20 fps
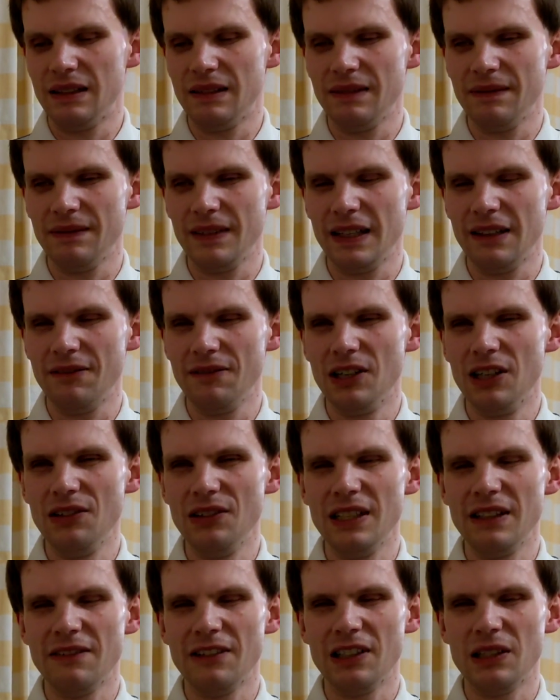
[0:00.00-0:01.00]
It will differ
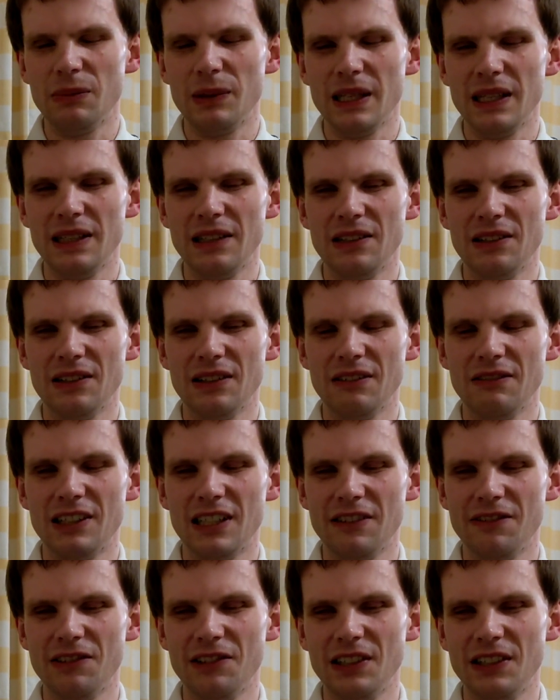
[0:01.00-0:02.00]
depending on the rifle
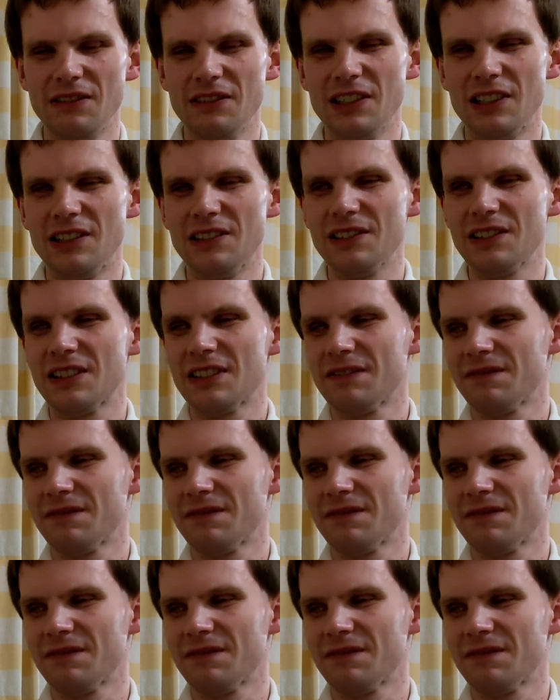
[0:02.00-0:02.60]
you've got.